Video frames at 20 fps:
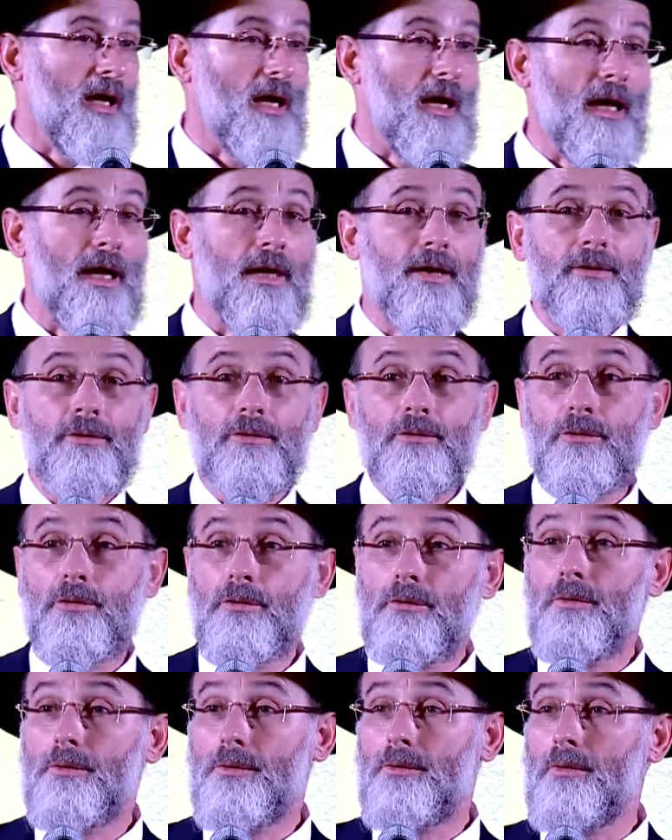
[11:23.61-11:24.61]
and
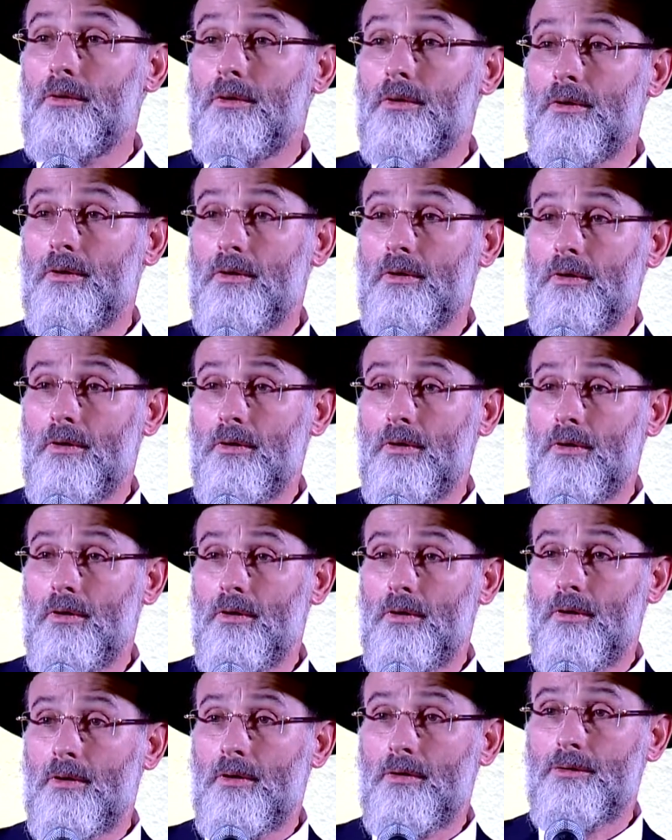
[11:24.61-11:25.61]
truthful
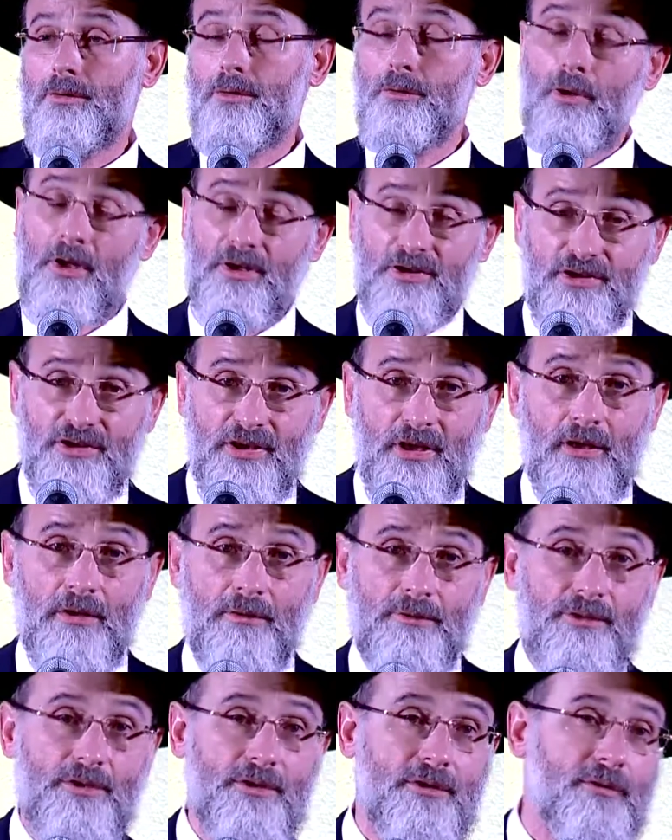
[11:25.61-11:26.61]
to
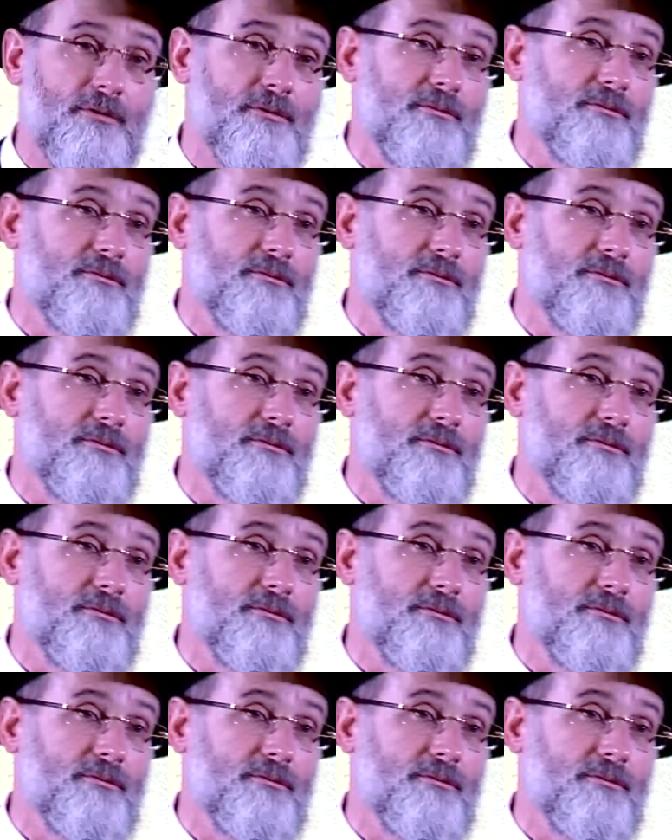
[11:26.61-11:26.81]
ourselves.